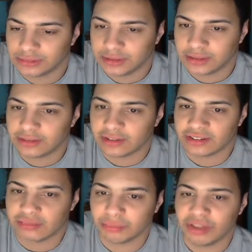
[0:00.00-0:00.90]
This is
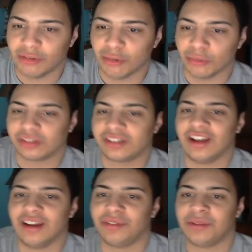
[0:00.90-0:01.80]
some pretty old
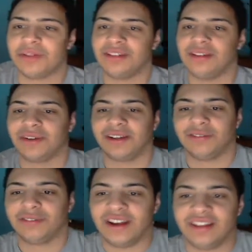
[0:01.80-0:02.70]
stuff. Let me see if I can find